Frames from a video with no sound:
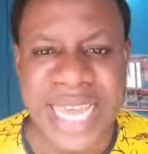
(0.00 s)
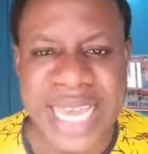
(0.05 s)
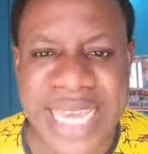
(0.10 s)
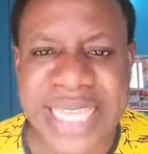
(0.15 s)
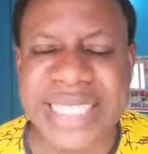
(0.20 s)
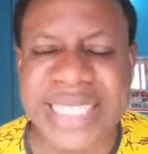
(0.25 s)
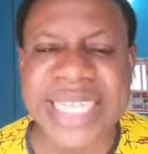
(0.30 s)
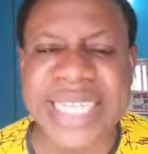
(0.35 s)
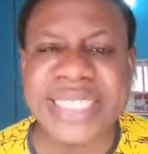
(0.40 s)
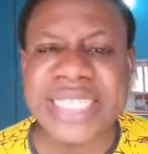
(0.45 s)

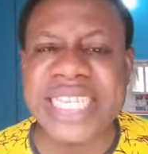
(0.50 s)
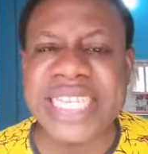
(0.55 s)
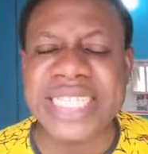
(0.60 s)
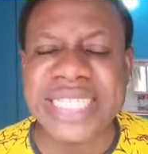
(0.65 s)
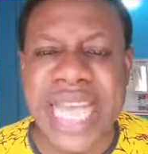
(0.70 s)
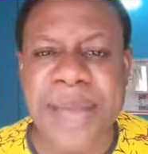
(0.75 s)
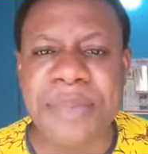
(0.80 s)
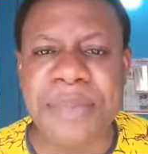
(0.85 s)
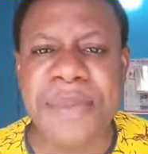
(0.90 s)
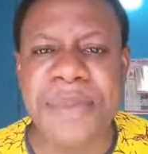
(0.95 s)
It is
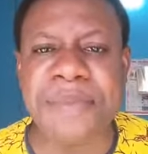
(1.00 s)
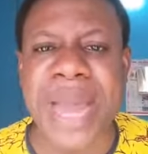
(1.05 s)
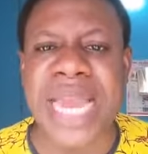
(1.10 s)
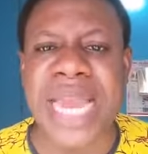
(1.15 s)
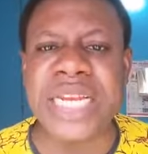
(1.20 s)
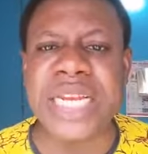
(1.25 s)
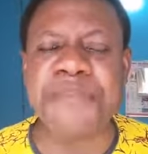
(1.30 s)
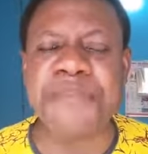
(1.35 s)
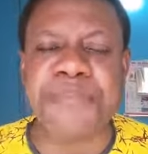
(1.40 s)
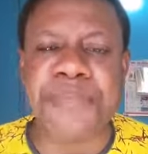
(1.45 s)
determined
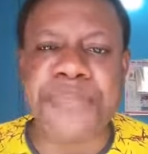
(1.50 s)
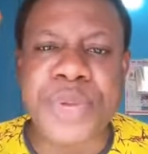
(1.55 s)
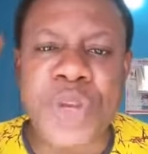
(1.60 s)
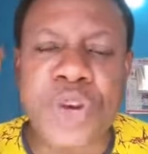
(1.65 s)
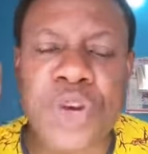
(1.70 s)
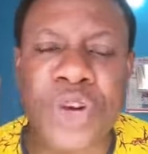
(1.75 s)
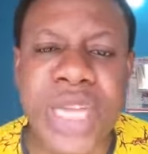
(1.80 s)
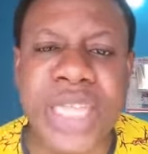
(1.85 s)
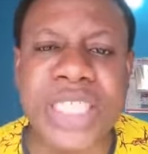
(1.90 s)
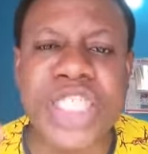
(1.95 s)
by the
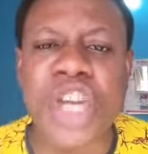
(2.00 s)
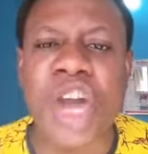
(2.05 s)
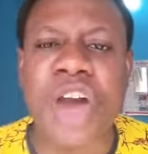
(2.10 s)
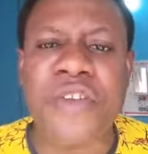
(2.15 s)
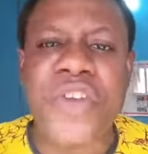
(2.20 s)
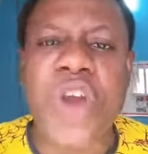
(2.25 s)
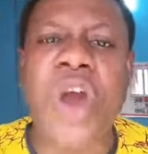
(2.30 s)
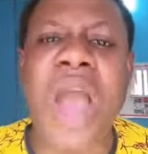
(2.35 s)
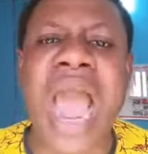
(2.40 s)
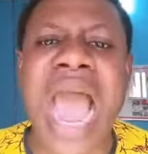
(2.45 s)
purity
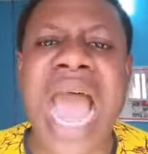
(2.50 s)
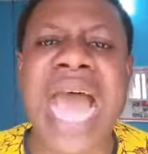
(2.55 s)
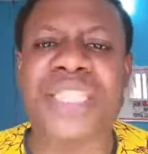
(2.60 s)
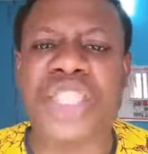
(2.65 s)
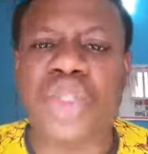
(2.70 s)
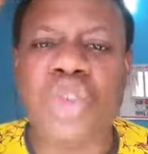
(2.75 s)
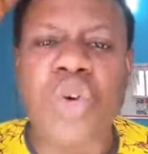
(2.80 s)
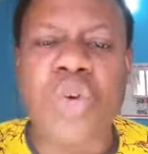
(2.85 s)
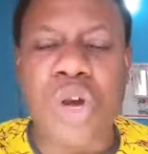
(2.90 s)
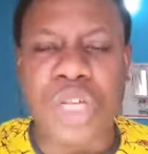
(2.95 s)
of your
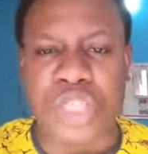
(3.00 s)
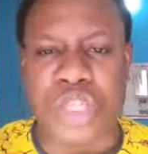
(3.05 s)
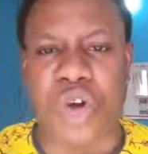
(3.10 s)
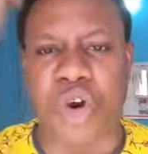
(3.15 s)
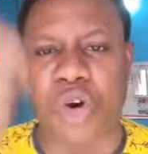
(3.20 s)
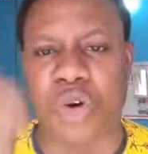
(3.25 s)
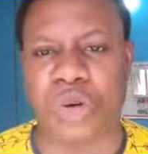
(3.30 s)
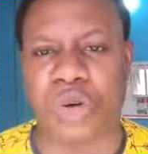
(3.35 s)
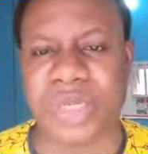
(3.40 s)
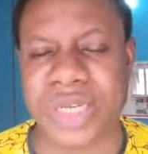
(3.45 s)
heart towards
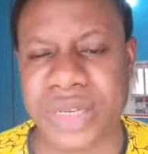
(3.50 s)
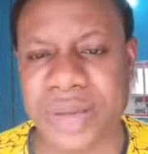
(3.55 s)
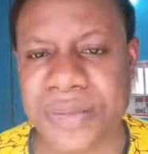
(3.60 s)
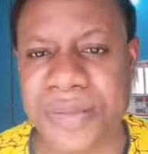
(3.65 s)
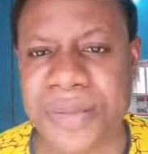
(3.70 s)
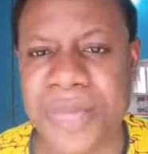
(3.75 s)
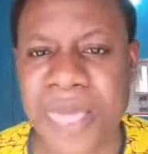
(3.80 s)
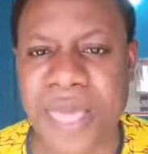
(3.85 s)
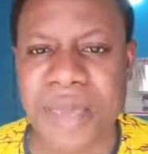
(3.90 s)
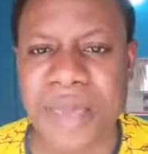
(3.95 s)
God,
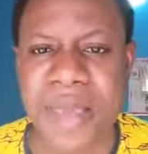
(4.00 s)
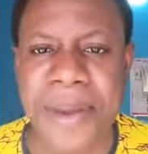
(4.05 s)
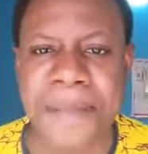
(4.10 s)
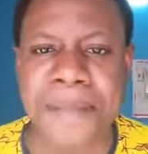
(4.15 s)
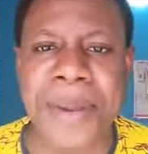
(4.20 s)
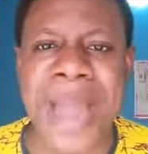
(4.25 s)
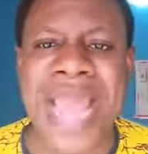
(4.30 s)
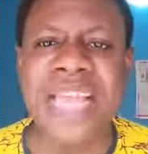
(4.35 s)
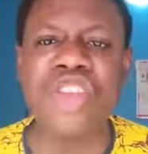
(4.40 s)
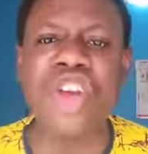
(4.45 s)

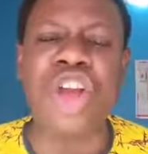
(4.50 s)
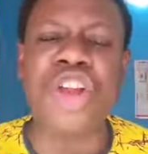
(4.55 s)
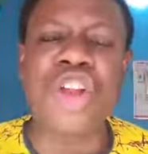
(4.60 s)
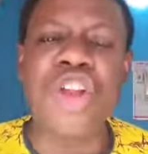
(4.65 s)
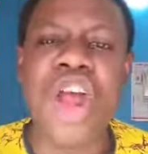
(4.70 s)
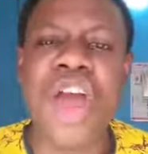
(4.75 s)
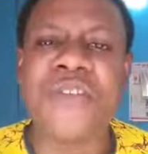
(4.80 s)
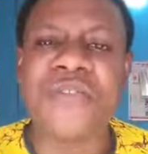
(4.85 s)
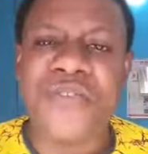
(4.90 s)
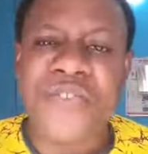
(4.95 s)
by your
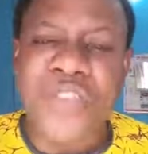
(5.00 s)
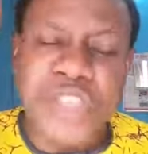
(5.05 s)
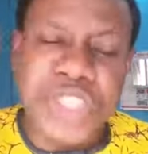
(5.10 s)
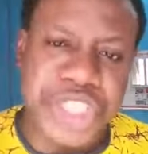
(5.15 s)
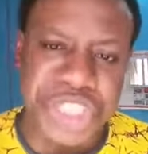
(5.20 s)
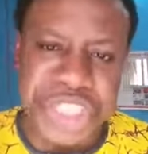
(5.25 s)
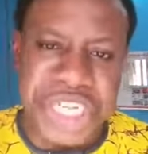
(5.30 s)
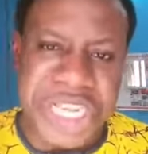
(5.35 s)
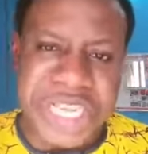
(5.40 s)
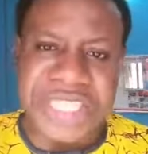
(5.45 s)
love for
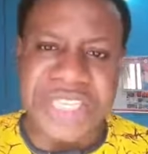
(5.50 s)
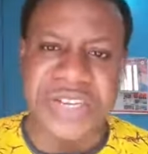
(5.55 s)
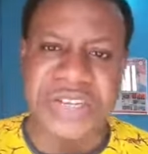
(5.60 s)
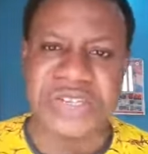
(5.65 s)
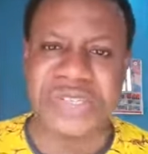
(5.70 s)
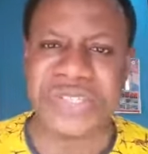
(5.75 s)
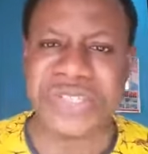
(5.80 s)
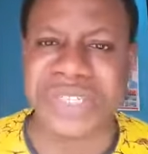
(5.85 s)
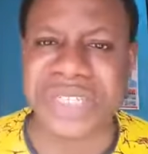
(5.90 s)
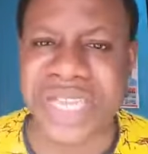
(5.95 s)

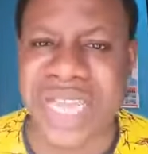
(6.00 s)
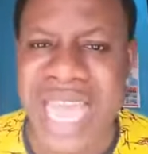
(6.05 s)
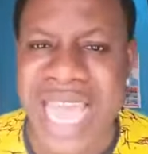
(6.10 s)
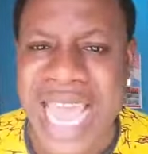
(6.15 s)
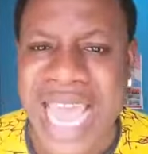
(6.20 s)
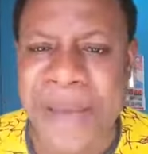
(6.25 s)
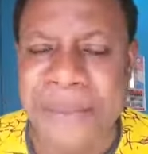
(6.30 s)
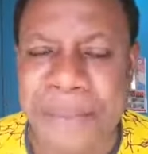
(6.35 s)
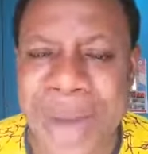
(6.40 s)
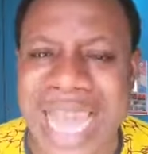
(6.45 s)
Jesus,
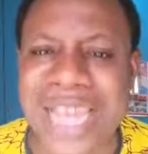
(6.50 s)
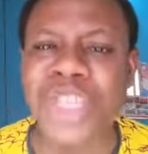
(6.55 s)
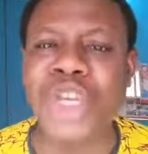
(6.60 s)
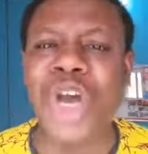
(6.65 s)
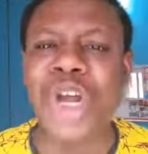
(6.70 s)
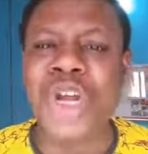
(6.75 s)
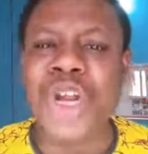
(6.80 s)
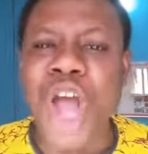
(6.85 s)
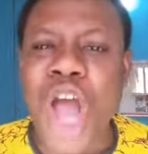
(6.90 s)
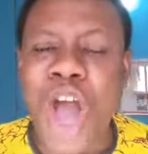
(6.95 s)
by
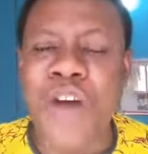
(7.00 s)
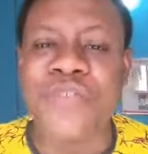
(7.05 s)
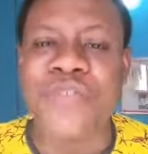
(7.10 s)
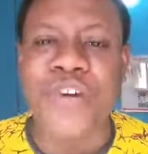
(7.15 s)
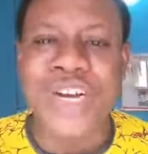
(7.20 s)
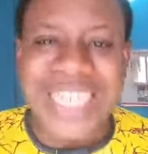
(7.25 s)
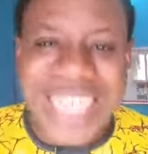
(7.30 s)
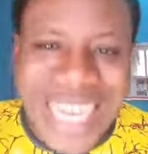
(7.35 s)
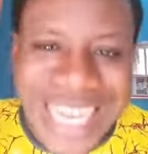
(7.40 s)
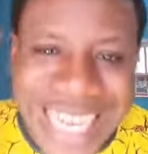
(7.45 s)
your love
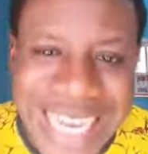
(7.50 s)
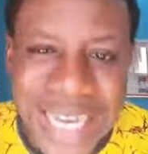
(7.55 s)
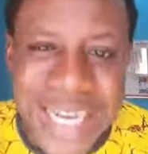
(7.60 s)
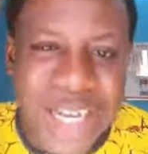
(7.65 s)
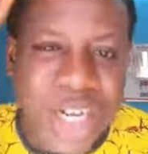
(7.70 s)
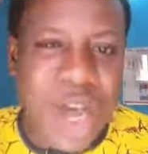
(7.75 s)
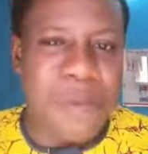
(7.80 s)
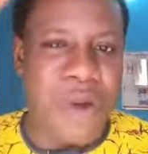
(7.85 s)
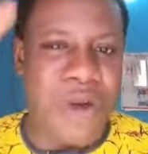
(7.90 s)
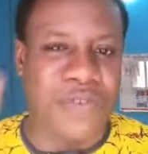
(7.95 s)
for the
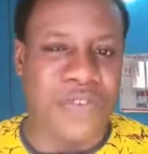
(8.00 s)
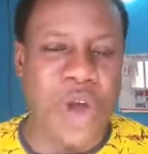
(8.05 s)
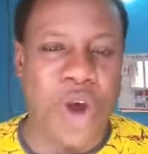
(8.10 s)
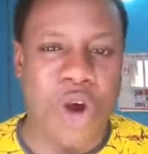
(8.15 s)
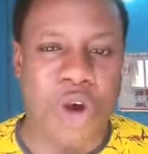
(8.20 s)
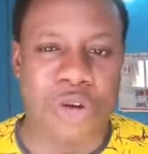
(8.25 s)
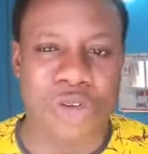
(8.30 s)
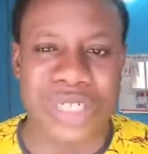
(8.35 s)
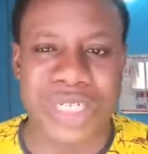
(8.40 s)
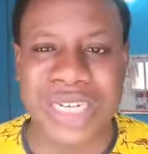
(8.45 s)
kingdom of
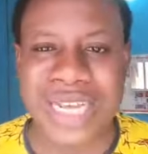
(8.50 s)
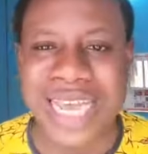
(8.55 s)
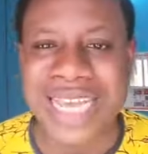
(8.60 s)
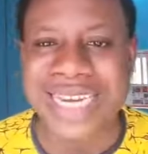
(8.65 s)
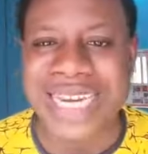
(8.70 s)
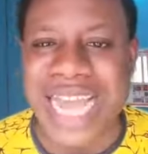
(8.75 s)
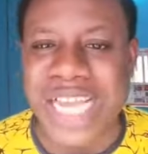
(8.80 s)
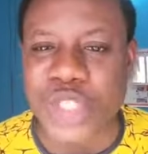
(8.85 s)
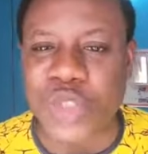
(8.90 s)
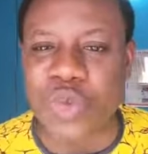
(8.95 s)
God.
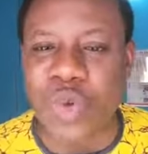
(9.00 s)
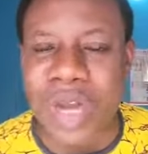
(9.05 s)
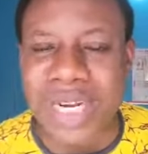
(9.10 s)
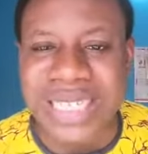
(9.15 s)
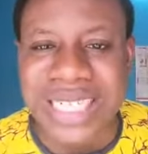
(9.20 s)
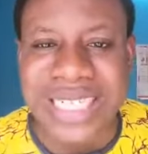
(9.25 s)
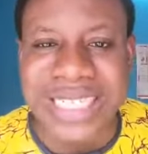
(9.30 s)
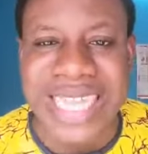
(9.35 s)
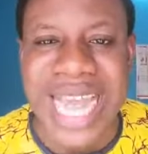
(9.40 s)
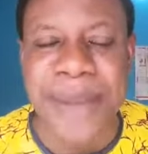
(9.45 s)
That's
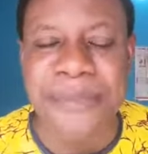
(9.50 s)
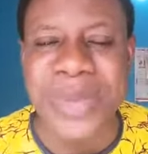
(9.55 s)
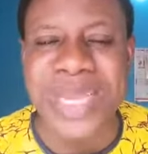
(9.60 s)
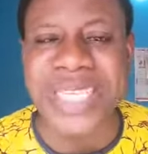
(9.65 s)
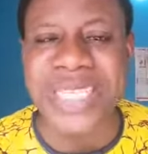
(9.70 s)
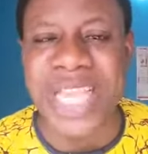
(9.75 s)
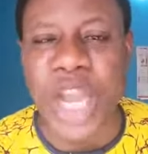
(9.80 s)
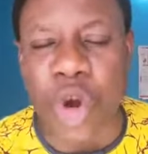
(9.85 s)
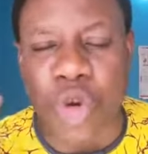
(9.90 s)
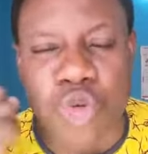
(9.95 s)
what
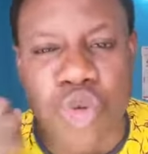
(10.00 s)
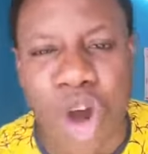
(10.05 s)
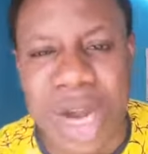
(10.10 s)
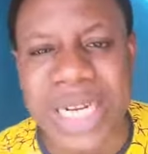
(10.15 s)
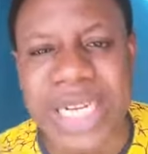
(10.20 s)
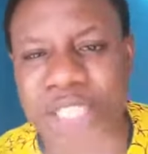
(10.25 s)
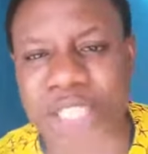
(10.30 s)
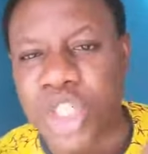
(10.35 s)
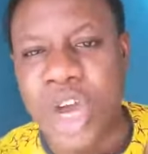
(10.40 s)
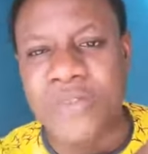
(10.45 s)
determines the
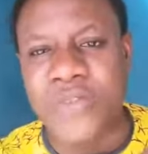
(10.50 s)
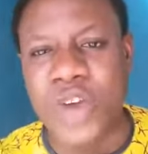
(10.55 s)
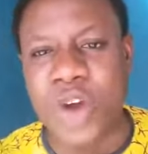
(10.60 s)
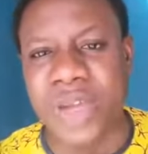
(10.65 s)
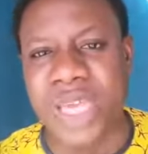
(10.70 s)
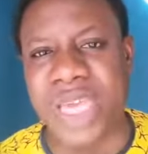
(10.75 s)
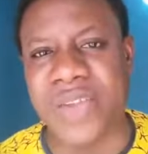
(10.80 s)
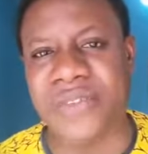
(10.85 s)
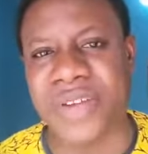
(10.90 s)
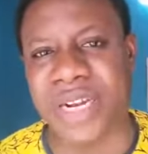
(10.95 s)
quality of
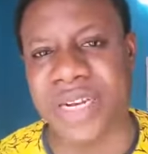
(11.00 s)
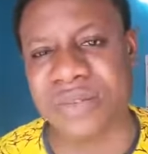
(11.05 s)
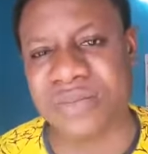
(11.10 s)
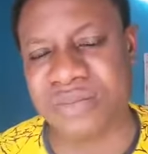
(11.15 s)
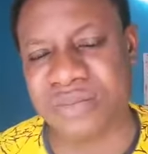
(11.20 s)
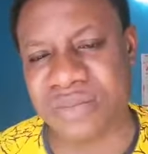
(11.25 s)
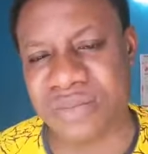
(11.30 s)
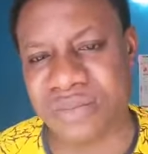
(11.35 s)
your giving.